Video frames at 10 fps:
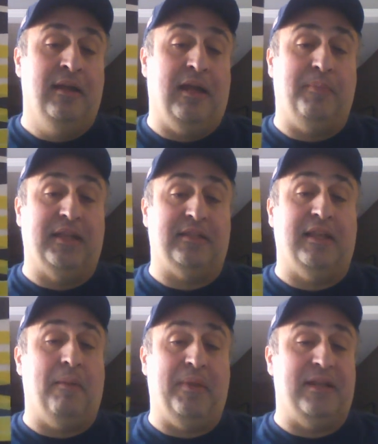I picked
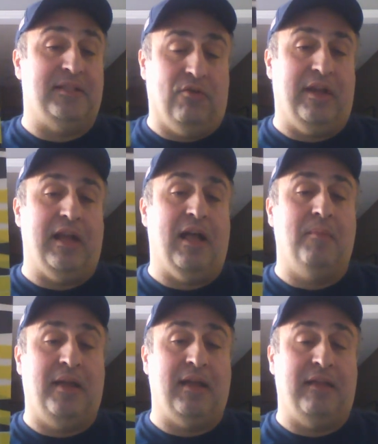it up and it's a great
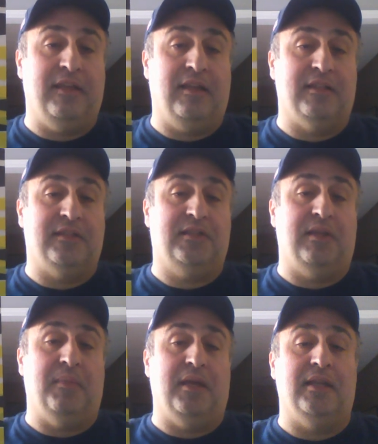album. I, I think it's,
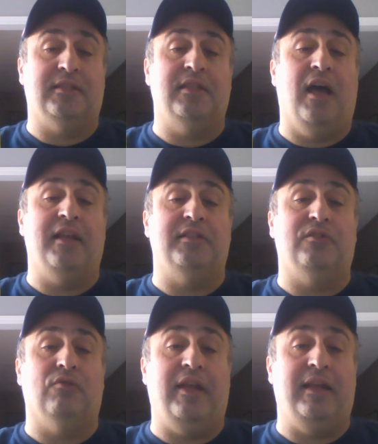I mean, it's not as
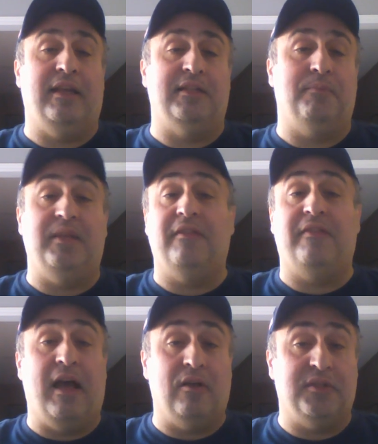great as Bee
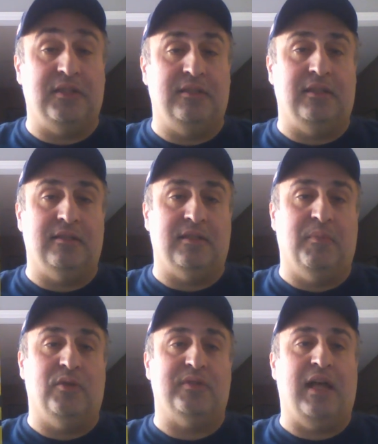Thousand and
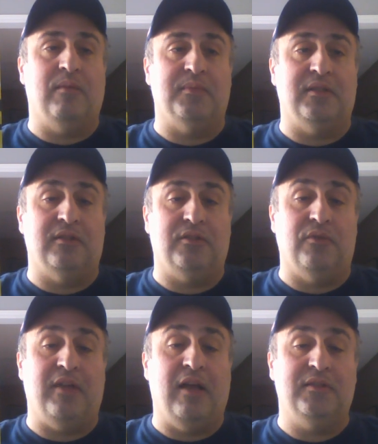some of those albums in the
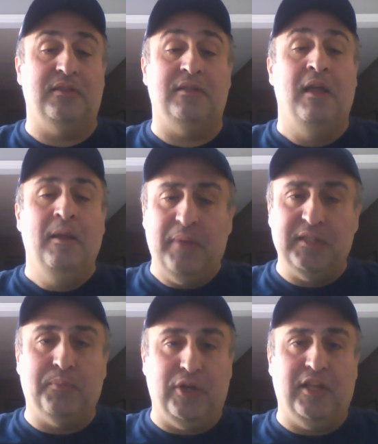2000s, but
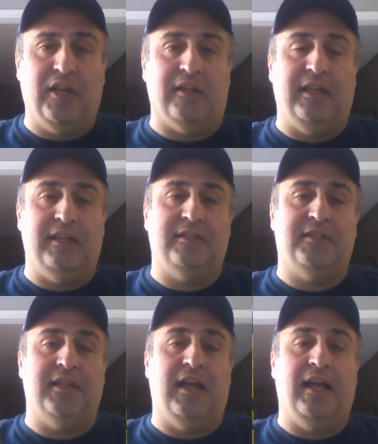it's pretty good.
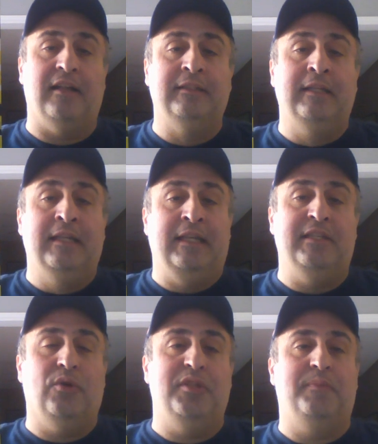It's, uh,
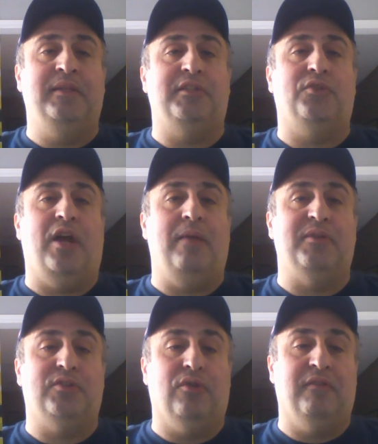he's always been described
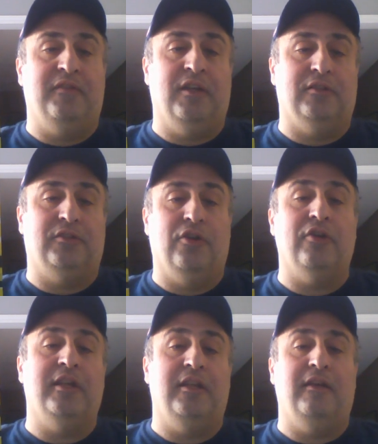as sort of an
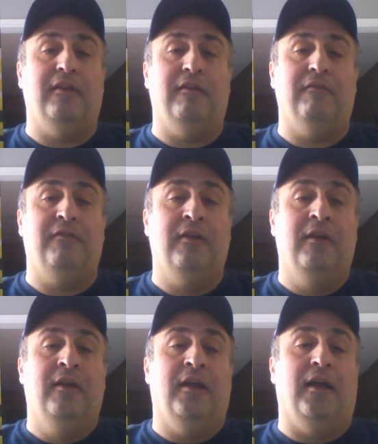alternative,
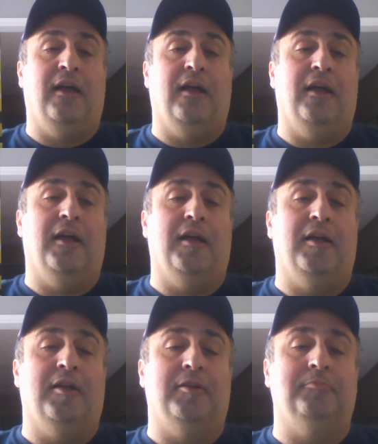
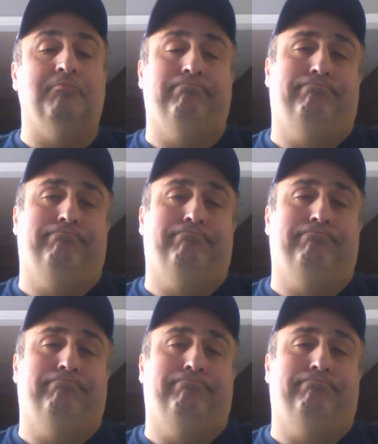um,